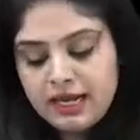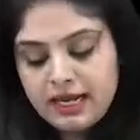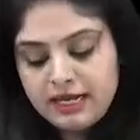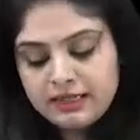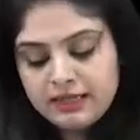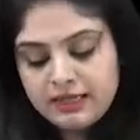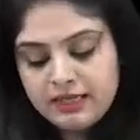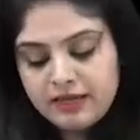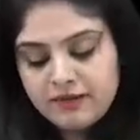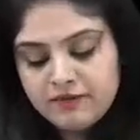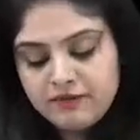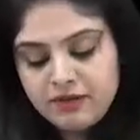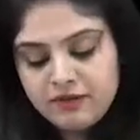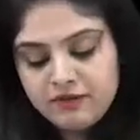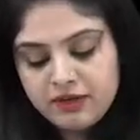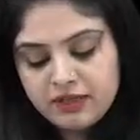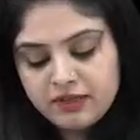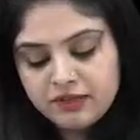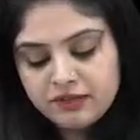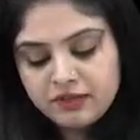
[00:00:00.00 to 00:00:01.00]
I think
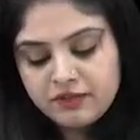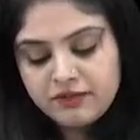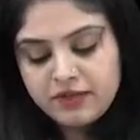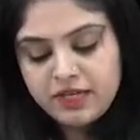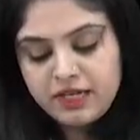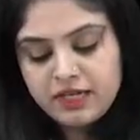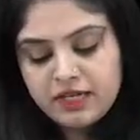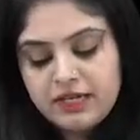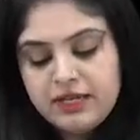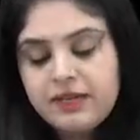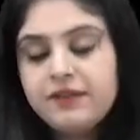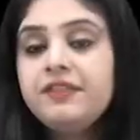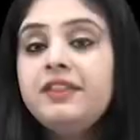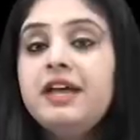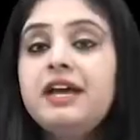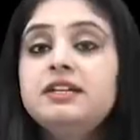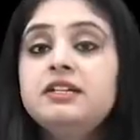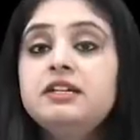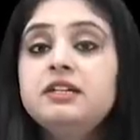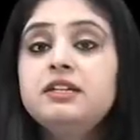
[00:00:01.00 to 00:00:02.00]
everyone is aware.
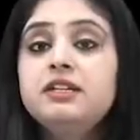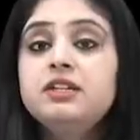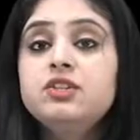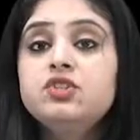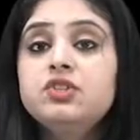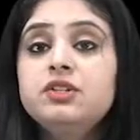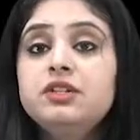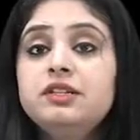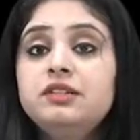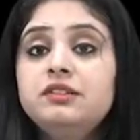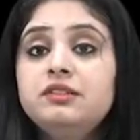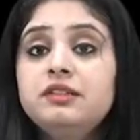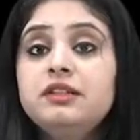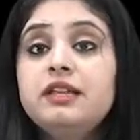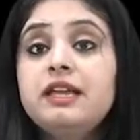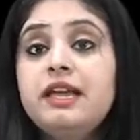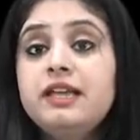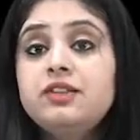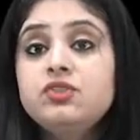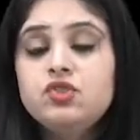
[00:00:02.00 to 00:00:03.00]
That condition is
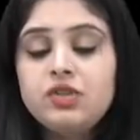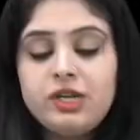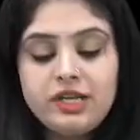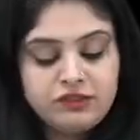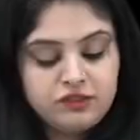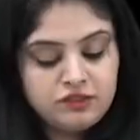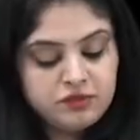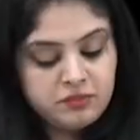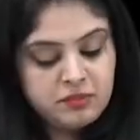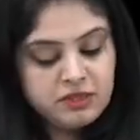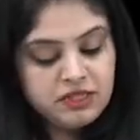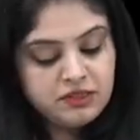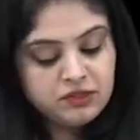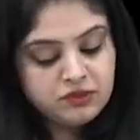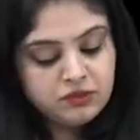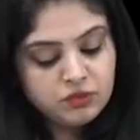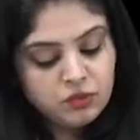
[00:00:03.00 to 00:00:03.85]
HSP.